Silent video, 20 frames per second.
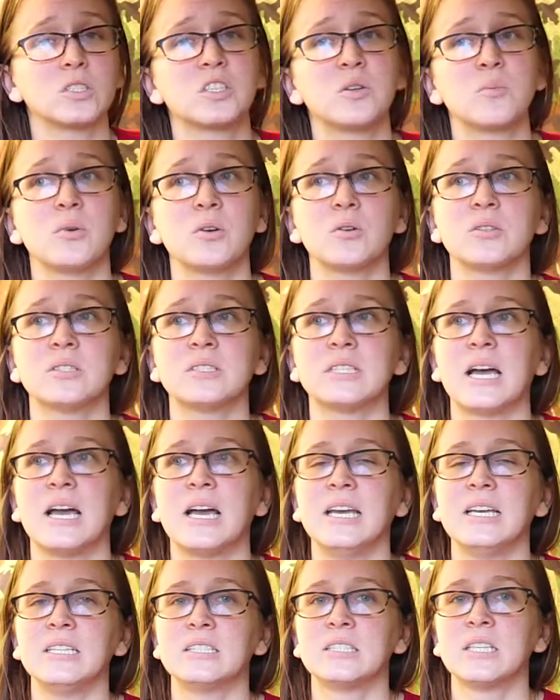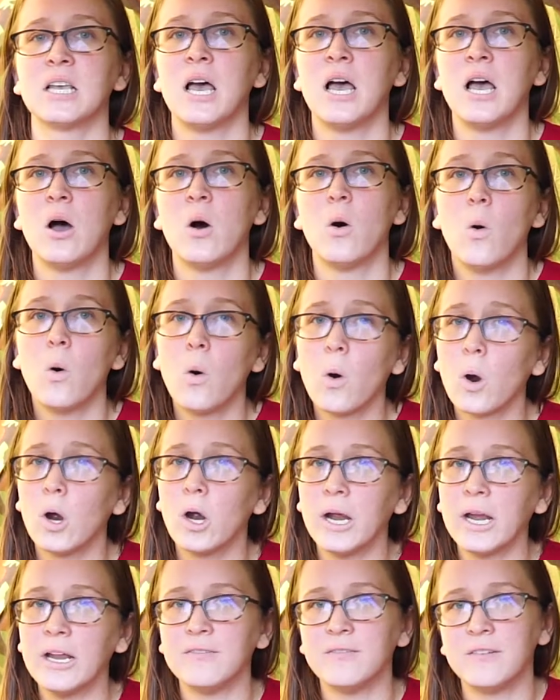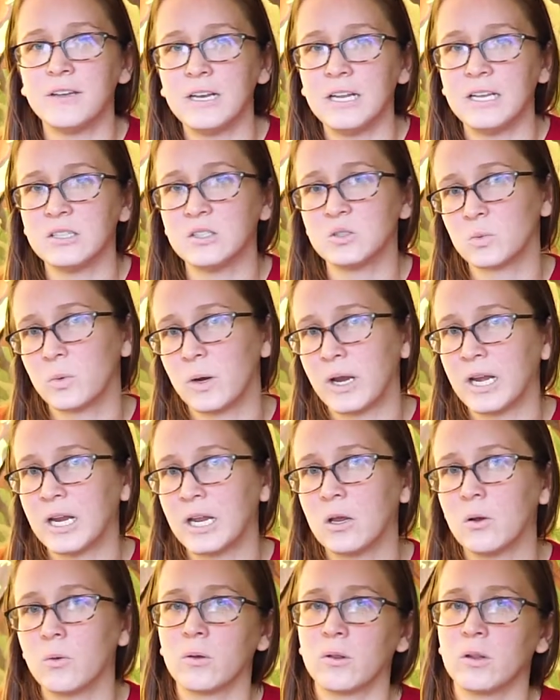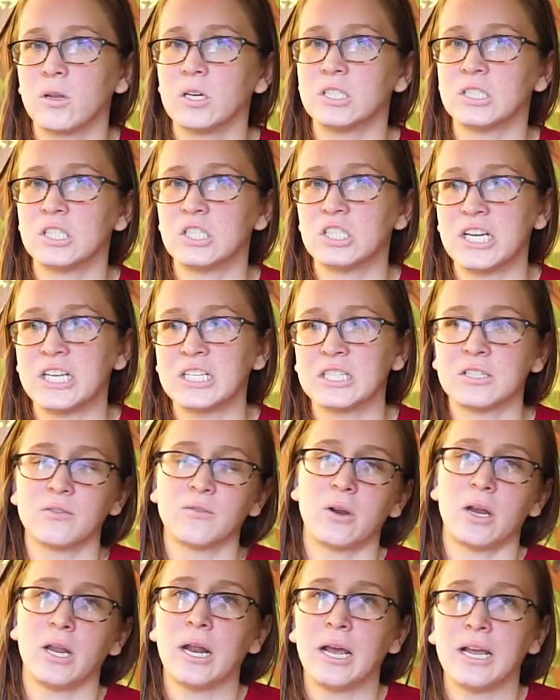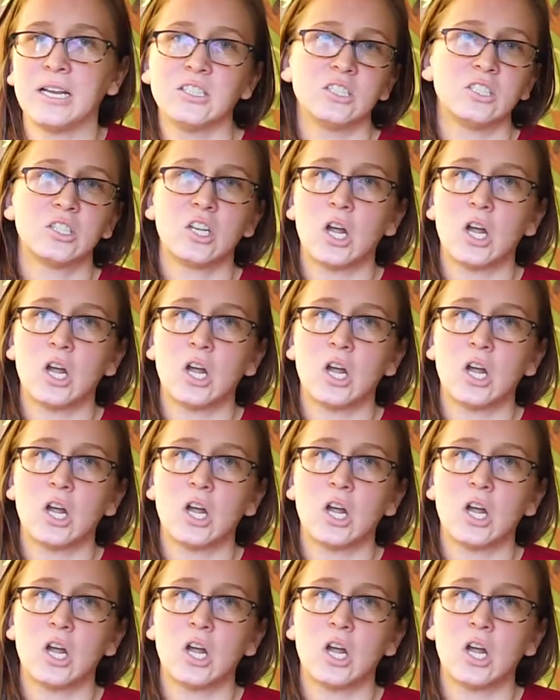to both sides, or if it is raining or there is a chance of rain, I just